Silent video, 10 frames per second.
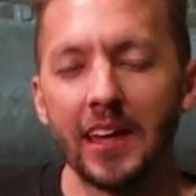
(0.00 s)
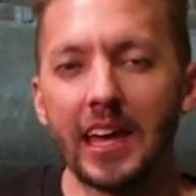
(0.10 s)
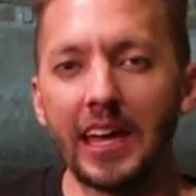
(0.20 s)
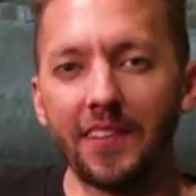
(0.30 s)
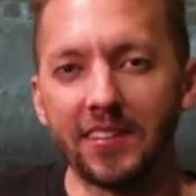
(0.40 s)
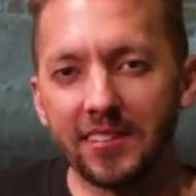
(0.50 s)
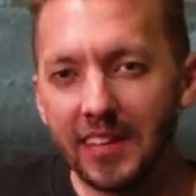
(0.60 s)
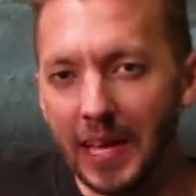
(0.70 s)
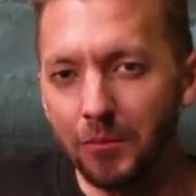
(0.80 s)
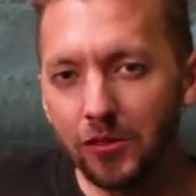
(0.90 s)
And the
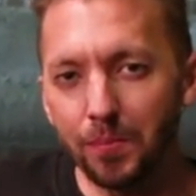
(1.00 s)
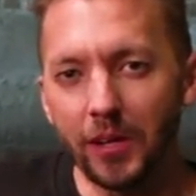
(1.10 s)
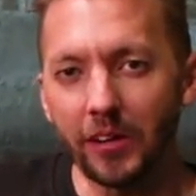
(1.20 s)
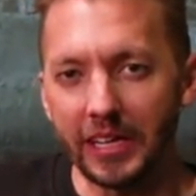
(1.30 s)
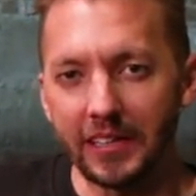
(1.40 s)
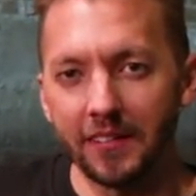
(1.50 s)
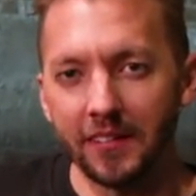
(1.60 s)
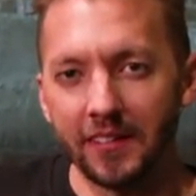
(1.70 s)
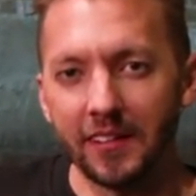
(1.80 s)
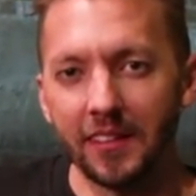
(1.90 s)
same Spirit
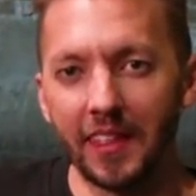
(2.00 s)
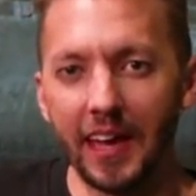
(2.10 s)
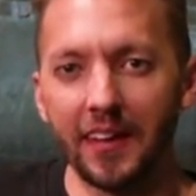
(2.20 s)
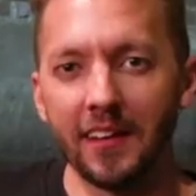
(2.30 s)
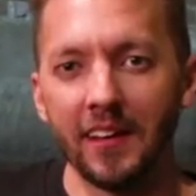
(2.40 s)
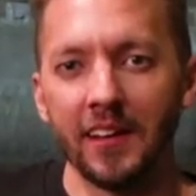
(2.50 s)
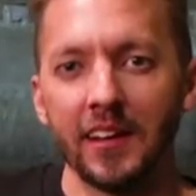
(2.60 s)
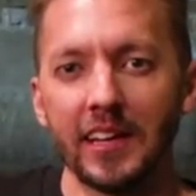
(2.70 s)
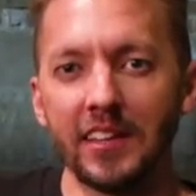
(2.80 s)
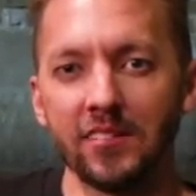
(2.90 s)
that
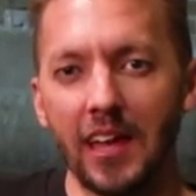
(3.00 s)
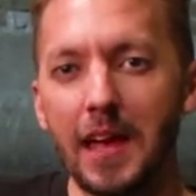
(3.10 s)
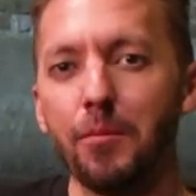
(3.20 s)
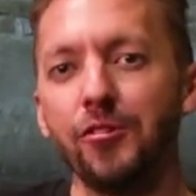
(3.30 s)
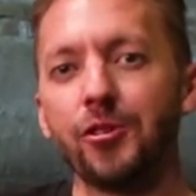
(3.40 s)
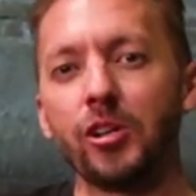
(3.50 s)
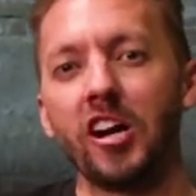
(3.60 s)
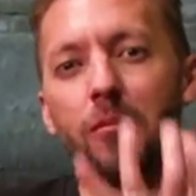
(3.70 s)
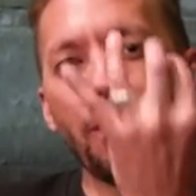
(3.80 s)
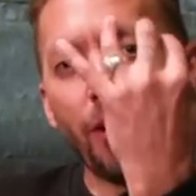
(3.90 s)
is able to
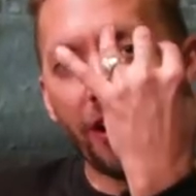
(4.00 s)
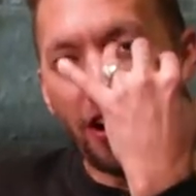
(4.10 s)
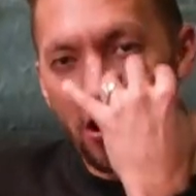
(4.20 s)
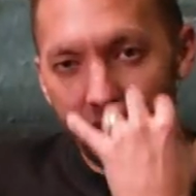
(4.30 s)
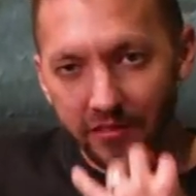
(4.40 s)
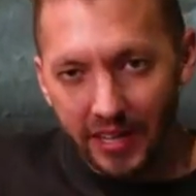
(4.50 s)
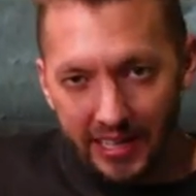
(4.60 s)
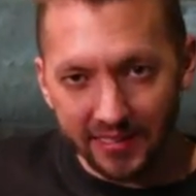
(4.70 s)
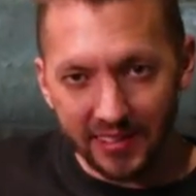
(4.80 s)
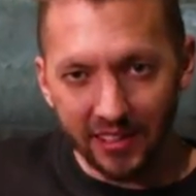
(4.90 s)
come upon all of
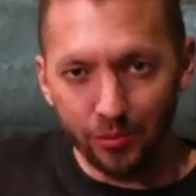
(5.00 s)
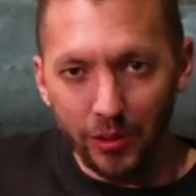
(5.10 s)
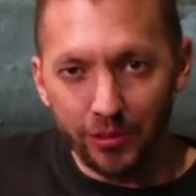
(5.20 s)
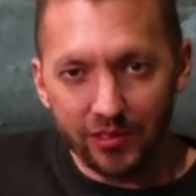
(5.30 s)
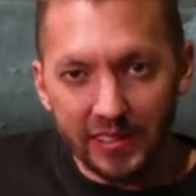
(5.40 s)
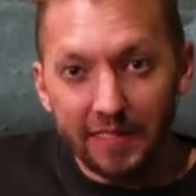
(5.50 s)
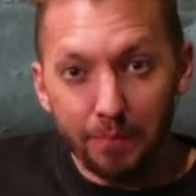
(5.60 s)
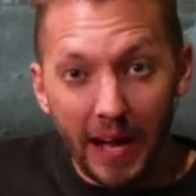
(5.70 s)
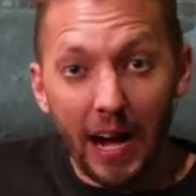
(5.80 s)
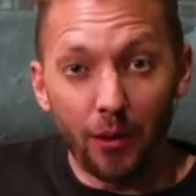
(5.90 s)
us as we receive
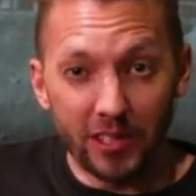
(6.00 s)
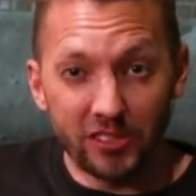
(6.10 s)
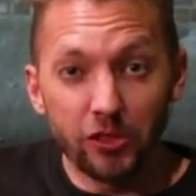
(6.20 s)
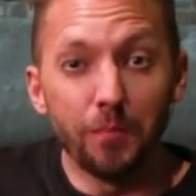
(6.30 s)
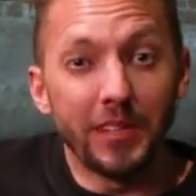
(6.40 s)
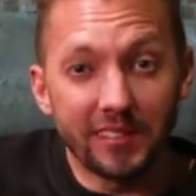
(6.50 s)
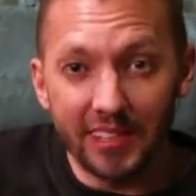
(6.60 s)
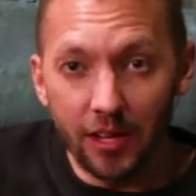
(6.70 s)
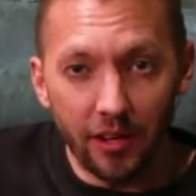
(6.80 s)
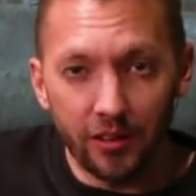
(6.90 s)
power to be
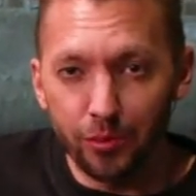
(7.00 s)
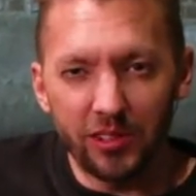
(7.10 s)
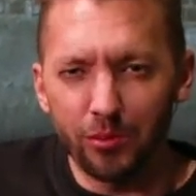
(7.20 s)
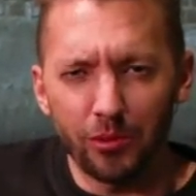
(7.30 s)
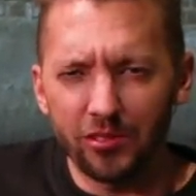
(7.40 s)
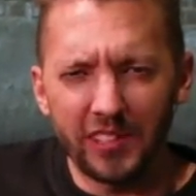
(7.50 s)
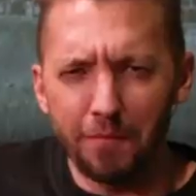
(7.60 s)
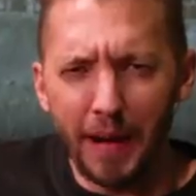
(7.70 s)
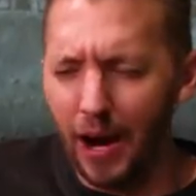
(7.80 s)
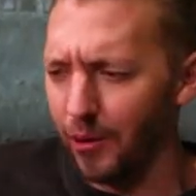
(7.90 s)
sent, as we
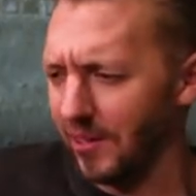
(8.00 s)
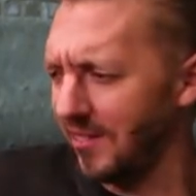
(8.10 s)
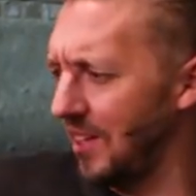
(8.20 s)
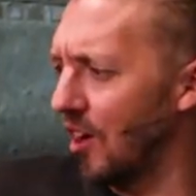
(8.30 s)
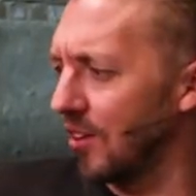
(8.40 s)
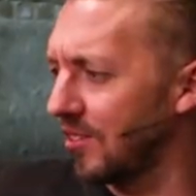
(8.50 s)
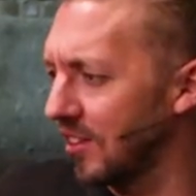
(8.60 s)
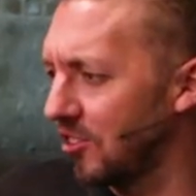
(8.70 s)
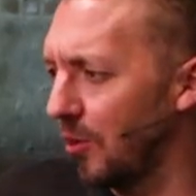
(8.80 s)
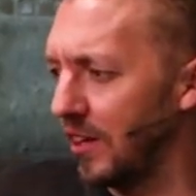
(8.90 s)
receive power to see our
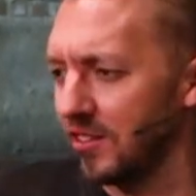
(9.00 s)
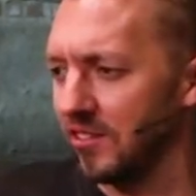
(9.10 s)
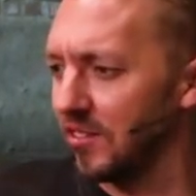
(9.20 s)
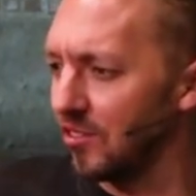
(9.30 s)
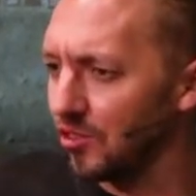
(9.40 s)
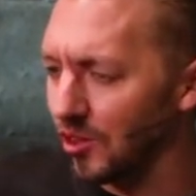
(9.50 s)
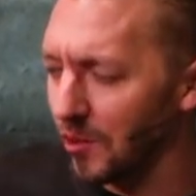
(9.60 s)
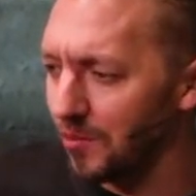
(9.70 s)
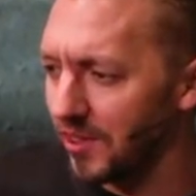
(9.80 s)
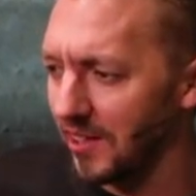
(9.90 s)
situations and
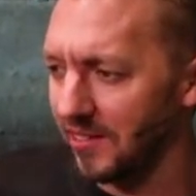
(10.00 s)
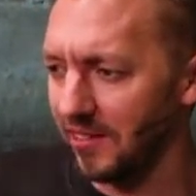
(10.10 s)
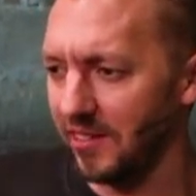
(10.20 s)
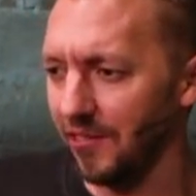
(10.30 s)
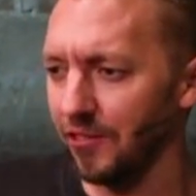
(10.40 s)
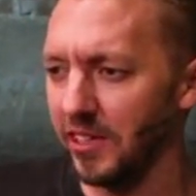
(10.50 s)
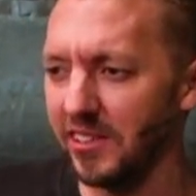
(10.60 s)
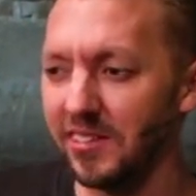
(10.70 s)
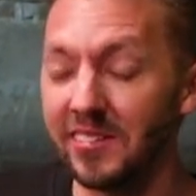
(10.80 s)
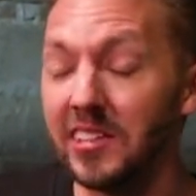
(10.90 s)
circumstances differently,
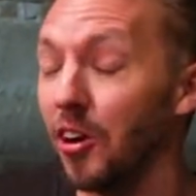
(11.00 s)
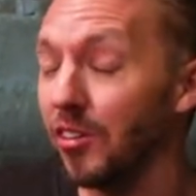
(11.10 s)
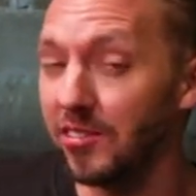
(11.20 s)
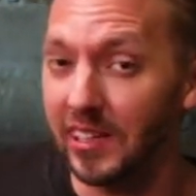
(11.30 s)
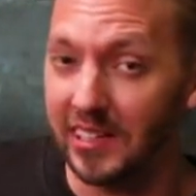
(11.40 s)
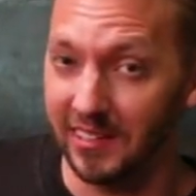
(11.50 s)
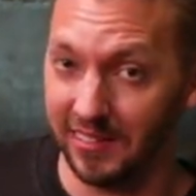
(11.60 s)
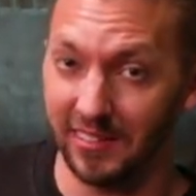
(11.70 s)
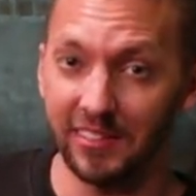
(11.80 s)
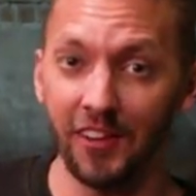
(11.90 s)
to see our
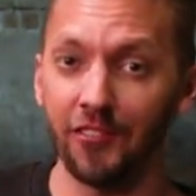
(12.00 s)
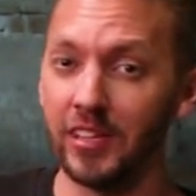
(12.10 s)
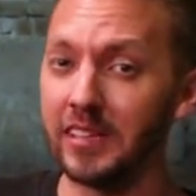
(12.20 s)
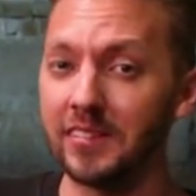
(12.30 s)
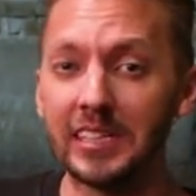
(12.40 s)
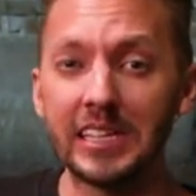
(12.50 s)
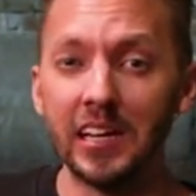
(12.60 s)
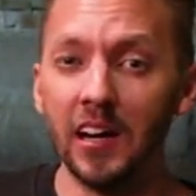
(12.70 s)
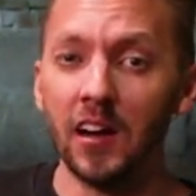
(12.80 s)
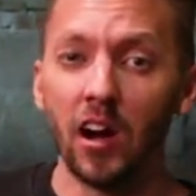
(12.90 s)
sicknesses differently, to see
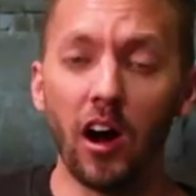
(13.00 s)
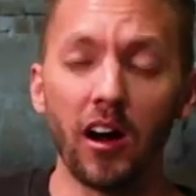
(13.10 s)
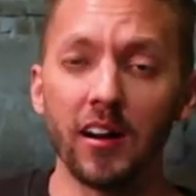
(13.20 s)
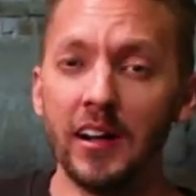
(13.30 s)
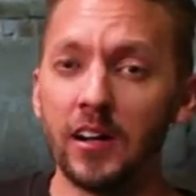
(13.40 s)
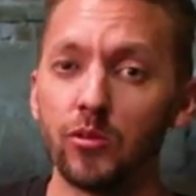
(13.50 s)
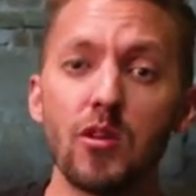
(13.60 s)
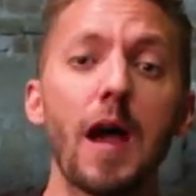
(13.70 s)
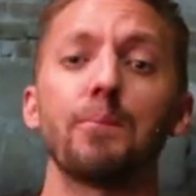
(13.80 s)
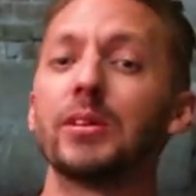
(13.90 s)
our
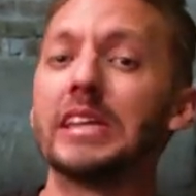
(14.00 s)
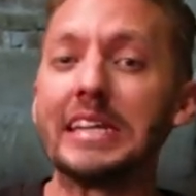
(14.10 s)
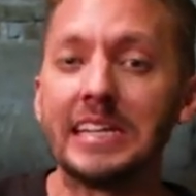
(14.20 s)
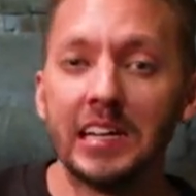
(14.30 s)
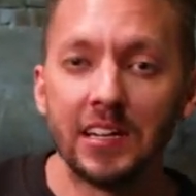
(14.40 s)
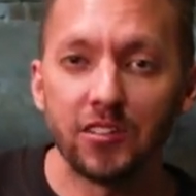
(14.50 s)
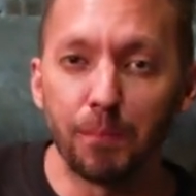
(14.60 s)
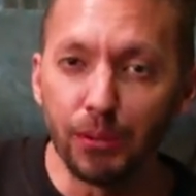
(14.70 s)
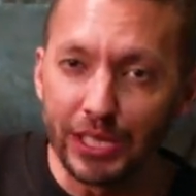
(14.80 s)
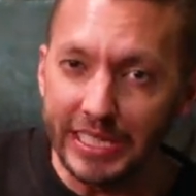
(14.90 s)
rapidly
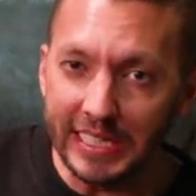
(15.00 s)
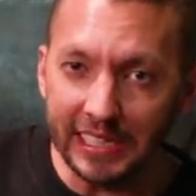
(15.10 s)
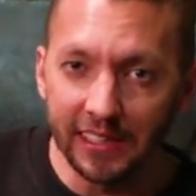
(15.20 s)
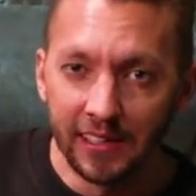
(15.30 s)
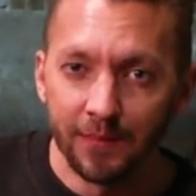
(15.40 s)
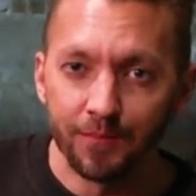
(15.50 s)
depleting